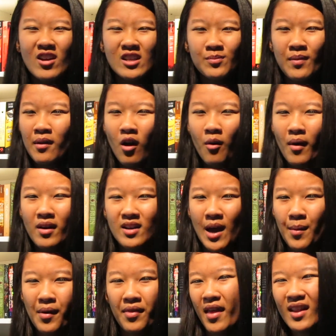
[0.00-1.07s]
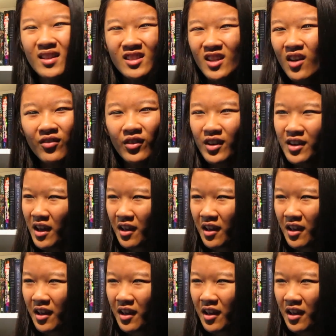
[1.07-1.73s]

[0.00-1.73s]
I spend all my time on that. It's not very